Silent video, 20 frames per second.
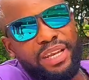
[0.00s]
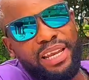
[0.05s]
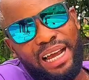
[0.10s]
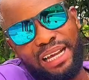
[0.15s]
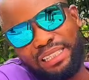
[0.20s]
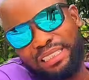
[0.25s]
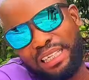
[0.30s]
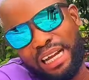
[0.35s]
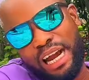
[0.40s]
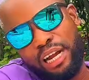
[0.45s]

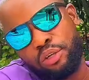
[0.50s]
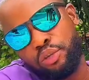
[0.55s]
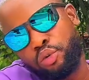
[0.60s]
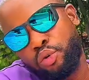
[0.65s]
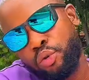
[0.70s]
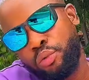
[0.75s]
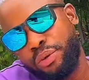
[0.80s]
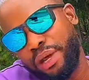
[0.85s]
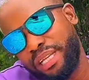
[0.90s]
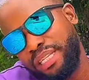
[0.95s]
that child's
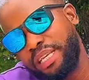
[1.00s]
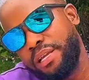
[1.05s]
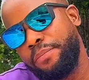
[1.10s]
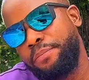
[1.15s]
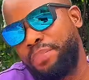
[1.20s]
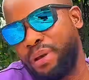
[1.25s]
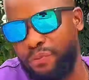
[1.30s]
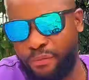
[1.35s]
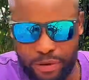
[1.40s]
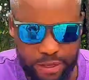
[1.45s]
soul rest in
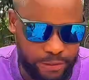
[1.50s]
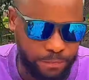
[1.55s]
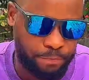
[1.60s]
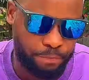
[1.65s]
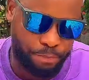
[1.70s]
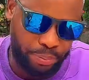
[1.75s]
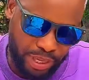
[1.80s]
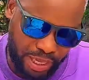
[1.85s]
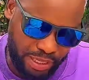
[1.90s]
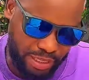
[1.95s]
perfect
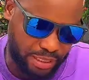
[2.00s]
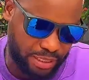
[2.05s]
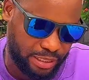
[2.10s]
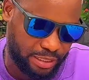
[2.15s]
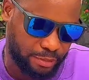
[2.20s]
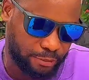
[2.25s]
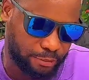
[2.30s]
peace.